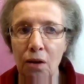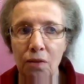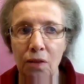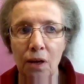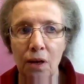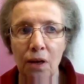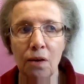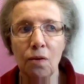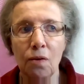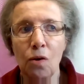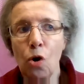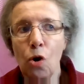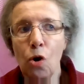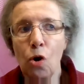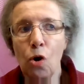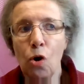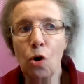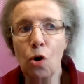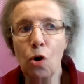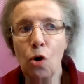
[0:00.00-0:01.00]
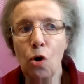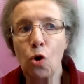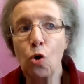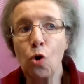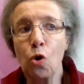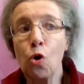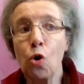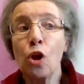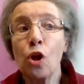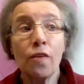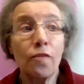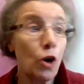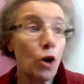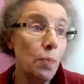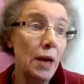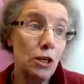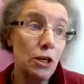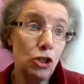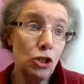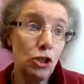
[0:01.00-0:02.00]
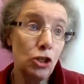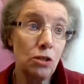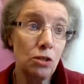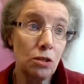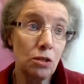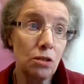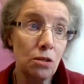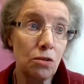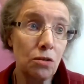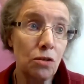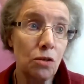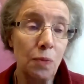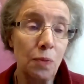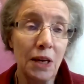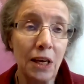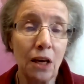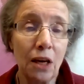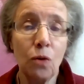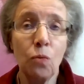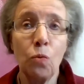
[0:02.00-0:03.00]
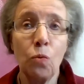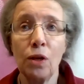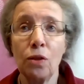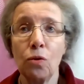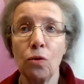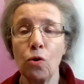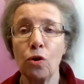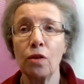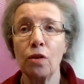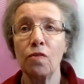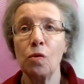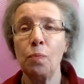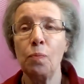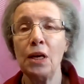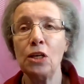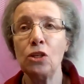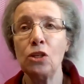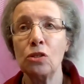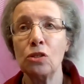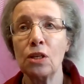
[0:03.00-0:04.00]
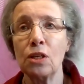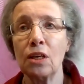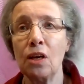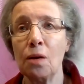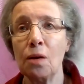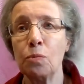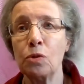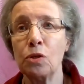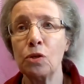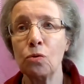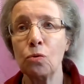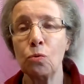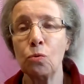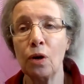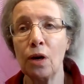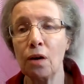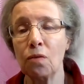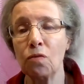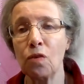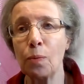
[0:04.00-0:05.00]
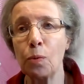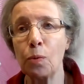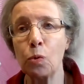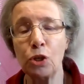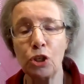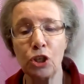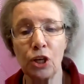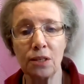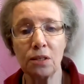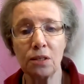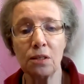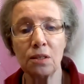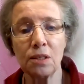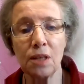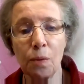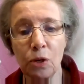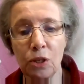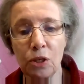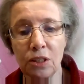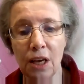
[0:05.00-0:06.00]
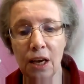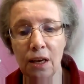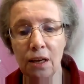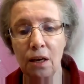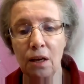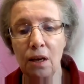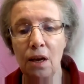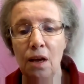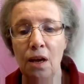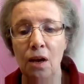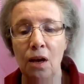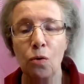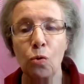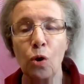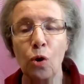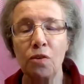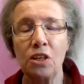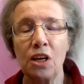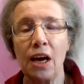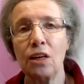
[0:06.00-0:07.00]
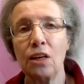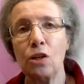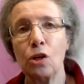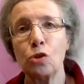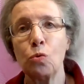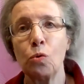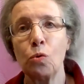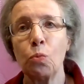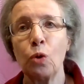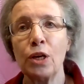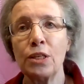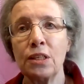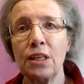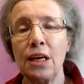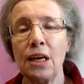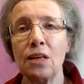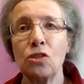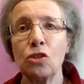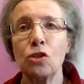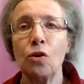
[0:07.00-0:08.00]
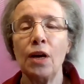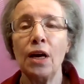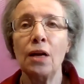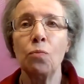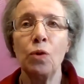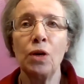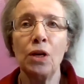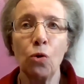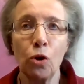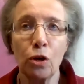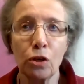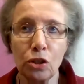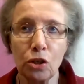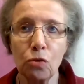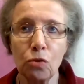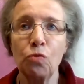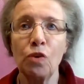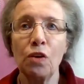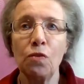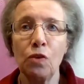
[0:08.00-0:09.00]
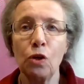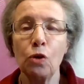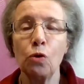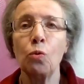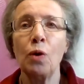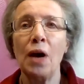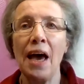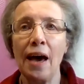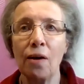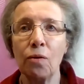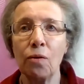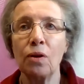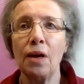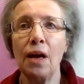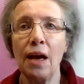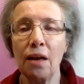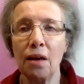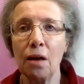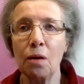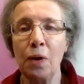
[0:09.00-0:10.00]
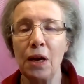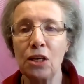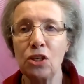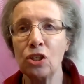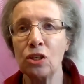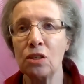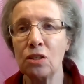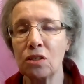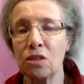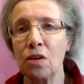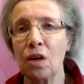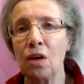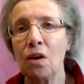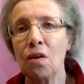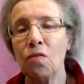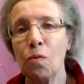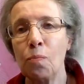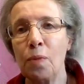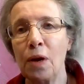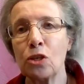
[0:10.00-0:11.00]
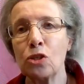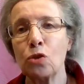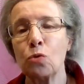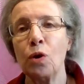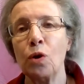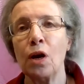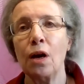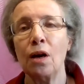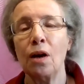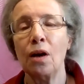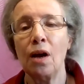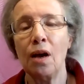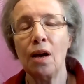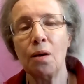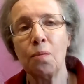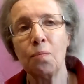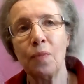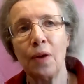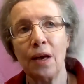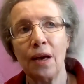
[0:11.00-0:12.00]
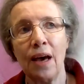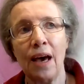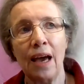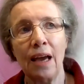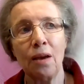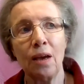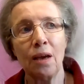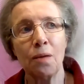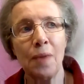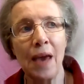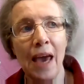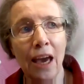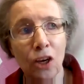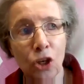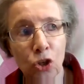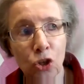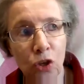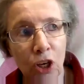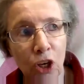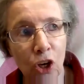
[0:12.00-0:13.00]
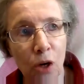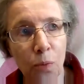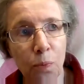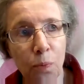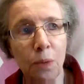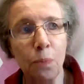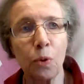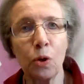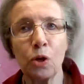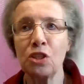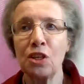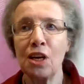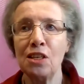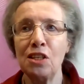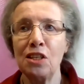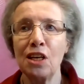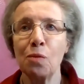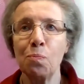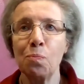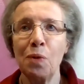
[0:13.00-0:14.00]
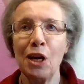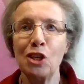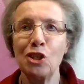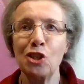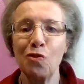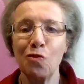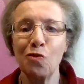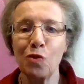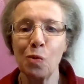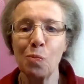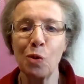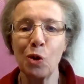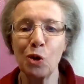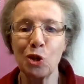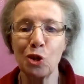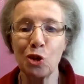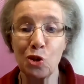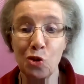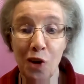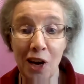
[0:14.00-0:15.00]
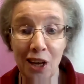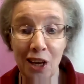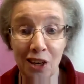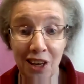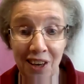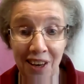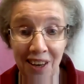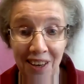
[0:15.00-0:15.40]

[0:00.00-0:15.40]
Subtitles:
all of our patients, begin with all of the patients that come to Robert Wood Johnson Somerset who are diagnosed with breast cancer. And we also review out patients from elsewhere. I am actually going to be presenting a patient from Australia